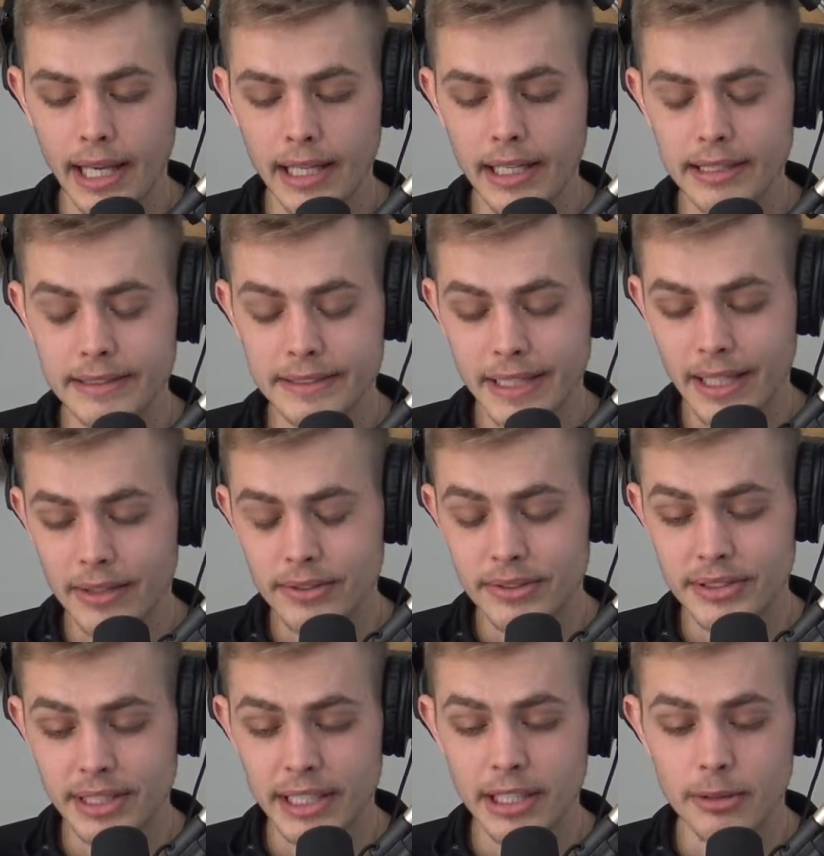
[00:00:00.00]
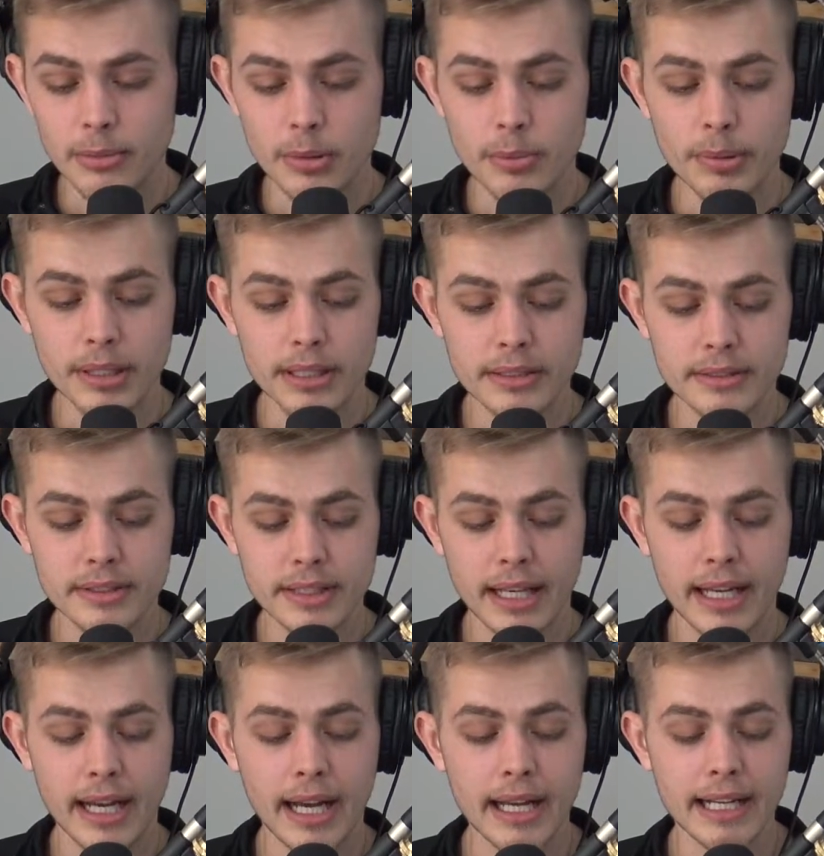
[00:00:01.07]
and it sounds terrible, but it's,
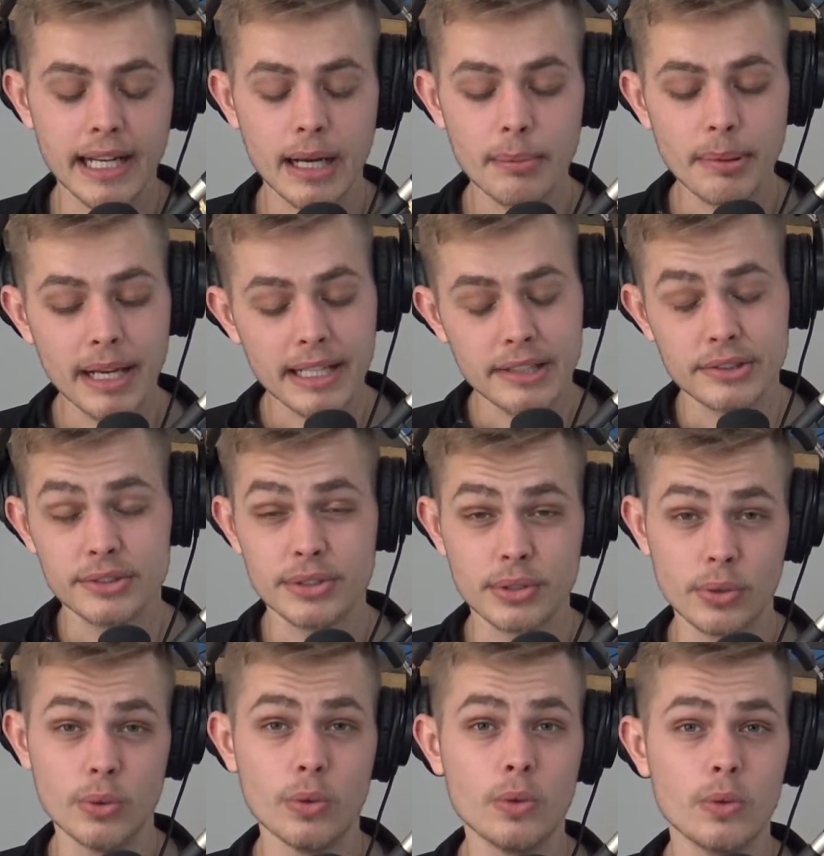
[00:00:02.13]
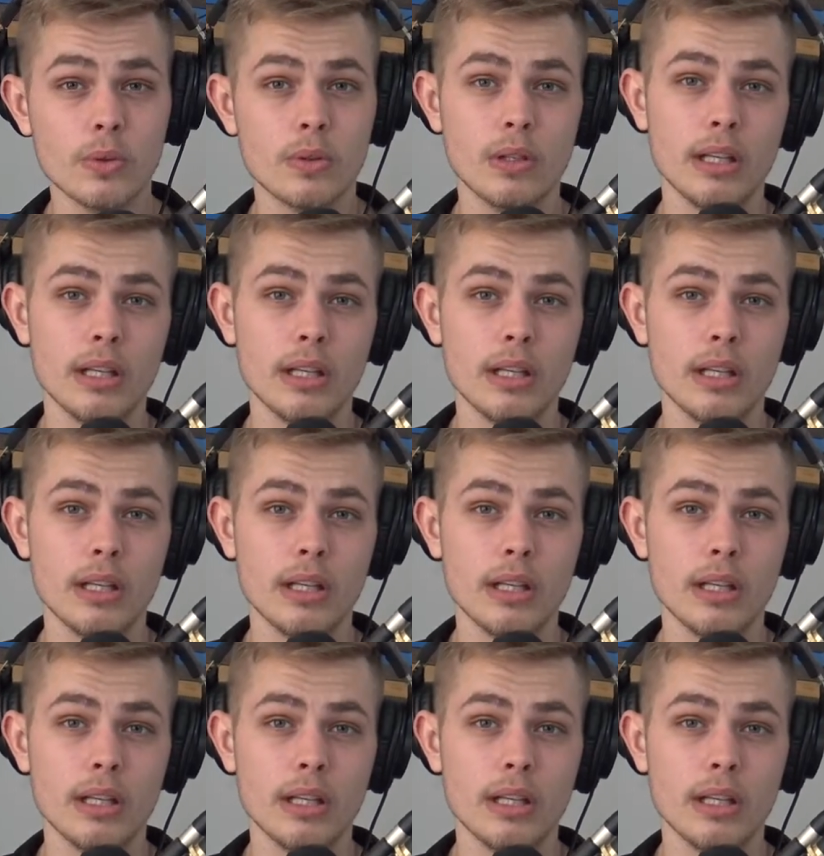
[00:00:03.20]
I, I got back into school.